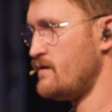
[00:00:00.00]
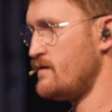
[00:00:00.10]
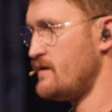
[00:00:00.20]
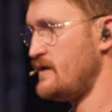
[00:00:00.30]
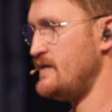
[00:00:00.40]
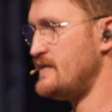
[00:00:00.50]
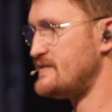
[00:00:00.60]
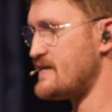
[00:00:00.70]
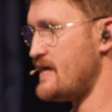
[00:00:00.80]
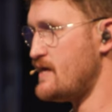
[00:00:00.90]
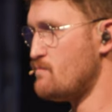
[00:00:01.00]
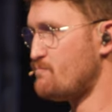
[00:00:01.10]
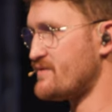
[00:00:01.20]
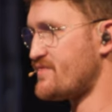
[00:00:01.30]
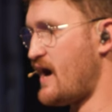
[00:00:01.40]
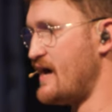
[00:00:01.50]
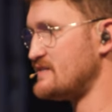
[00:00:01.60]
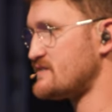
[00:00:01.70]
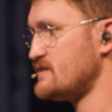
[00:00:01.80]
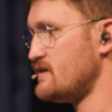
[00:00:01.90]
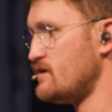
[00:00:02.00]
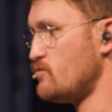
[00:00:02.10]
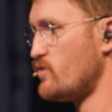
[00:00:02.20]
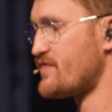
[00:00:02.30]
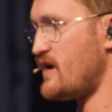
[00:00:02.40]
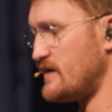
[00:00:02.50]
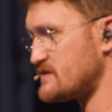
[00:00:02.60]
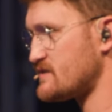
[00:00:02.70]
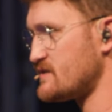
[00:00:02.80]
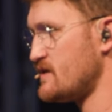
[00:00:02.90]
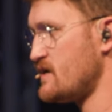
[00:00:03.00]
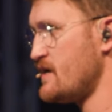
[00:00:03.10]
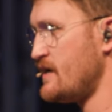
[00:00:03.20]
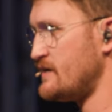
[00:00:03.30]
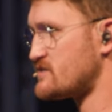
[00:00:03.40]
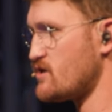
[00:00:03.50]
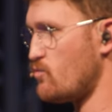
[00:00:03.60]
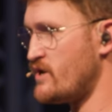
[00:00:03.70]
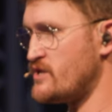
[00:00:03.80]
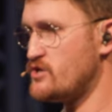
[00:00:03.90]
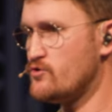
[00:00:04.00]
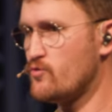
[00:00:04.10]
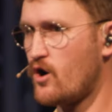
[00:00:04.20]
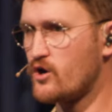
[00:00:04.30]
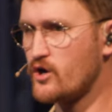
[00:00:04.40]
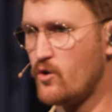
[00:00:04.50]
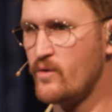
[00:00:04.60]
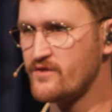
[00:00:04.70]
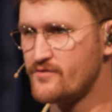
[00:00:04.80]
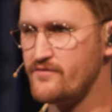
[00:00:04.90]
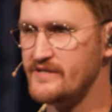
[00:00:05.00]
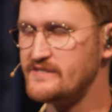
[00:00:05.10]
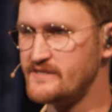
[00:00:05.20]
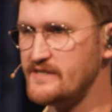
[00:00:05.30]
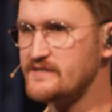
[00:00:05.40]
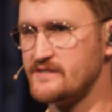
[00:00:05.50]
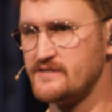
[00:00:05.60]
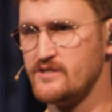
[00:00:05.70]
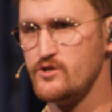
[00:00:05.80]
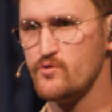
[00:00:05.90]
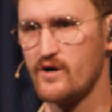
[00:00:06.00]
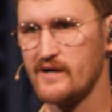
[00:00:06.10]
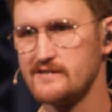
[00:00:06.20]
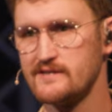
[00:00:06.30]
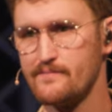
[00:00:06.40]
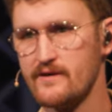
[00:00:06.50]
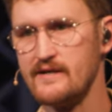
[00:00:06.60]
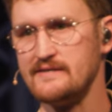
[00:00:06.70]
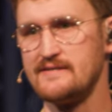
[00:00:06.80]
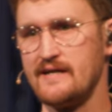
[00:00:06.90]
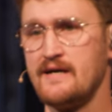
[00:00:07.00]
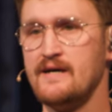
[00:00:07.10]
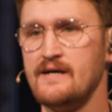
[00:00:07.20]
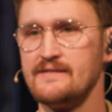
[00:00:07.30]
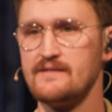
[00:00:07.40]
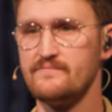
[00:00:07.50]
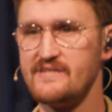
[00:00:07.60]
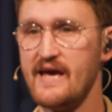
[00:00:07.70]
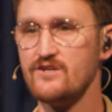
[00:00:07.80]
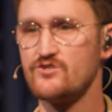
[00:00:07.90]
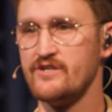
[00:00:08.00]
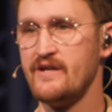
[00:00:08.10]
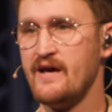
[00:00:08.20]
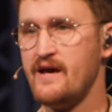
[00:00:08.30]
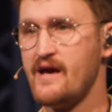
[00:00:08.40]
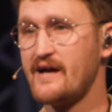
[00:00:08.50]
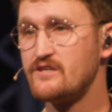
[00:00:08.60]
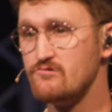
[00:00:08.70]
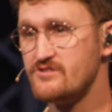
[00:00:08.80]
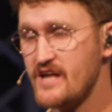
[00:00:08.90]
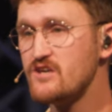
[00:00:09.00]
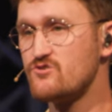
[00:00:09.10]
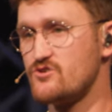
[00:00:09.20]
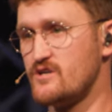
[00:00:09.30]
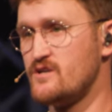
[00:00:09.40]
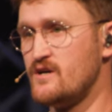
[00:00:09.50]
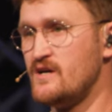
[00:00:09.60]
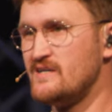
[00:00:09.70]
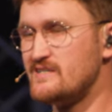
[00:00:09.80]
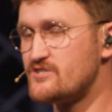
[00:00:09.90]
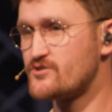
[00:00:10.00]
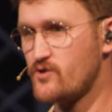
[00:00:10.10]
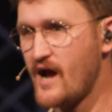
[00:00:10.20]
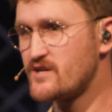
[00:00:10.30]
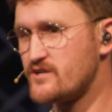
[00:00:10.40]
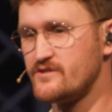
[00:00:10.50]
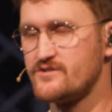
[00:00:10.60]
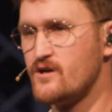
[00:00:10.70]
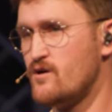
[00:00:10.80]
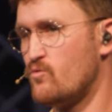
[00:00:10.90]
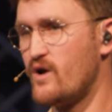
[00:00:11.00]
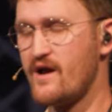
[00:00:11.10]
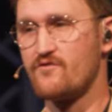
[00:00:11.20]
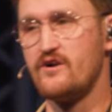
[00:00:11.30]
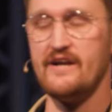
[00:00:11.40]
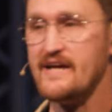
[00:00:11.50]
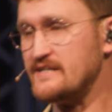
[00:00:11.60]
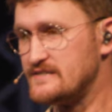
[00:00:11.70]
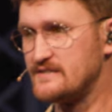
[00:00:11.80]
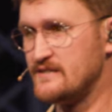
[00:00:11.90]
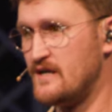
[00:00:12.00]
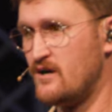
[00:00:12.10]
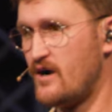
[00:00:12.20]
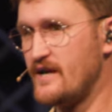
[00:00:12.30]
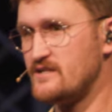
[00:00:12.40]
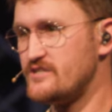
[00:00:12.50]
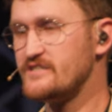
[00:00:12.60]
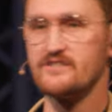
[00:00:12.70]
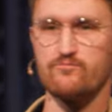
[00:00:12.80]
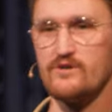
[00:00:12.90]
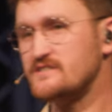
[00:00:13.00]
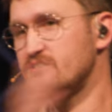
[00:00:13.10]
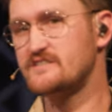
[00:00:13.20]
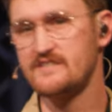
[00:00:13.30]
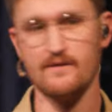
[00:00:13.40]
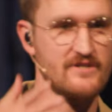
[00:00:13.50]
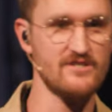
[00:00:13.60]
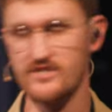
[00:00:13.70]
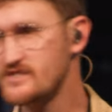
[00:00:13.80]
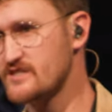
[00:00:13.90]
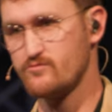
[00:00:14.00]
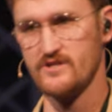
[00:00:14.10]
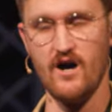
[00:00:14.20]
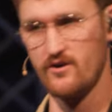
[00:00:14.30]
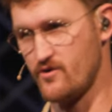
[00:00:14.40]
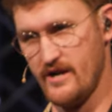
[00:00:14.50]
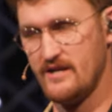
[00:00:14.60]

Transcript: He needed to empathize with us. And so when you are going through these seasons and you are experiencing temptation, accusation, distractions, whatever it is, right? Jesus wasn't just tempted, Jesus was hungry,